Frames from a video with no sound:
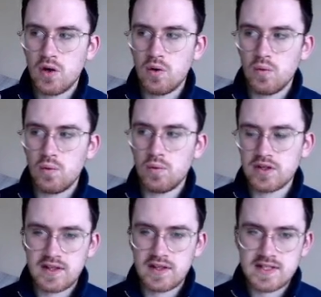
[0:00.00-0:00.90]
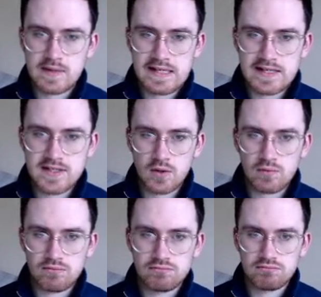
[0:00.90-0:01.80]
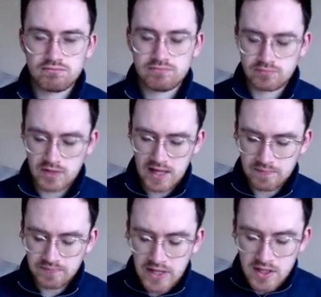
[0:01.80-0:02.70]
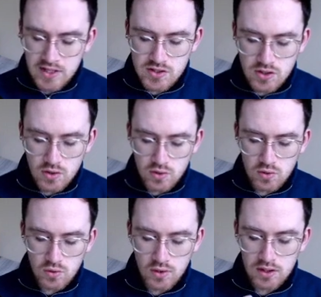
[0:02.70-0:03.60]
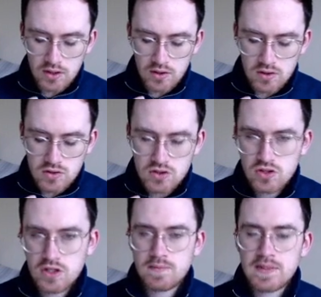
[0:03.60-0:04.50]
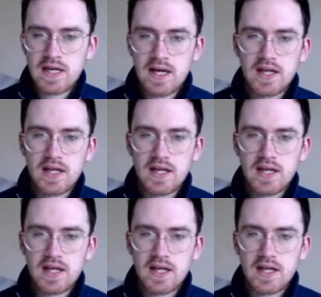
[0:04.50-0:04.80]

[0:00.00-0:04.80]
What are the things that we need to know? Okay, so you should be kind of